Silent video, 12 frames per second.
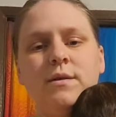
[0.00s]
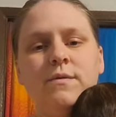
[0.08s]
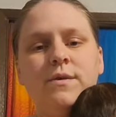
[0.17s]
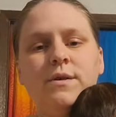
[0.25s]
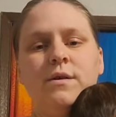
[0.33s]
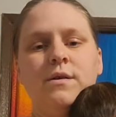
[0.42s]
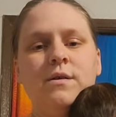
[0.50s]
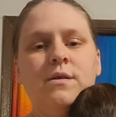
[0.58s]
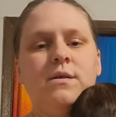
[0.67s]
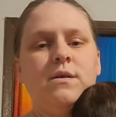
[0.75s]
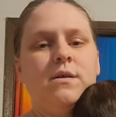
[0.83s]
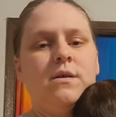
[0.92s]
over
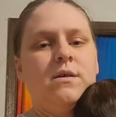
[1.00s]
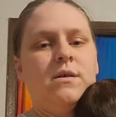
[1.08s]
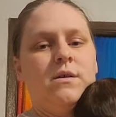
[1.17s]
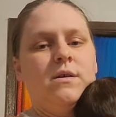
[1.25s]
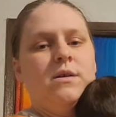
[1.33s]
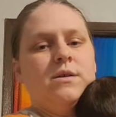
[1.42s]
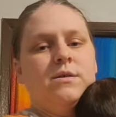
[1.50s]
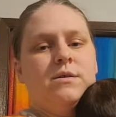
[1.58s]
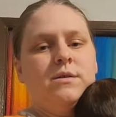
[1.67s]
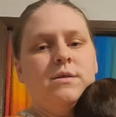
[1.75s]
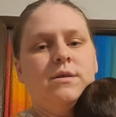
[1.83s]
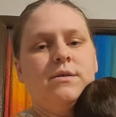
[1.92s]
to
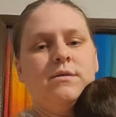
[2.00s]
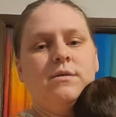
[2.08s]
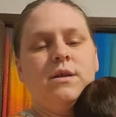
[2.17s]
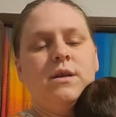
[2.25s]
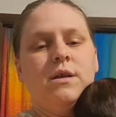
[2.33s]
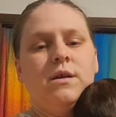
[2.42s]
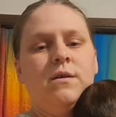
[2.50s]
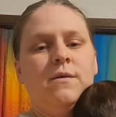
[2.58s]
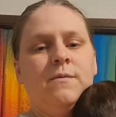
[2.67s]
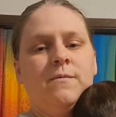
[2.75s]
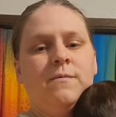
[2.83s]
their other knee,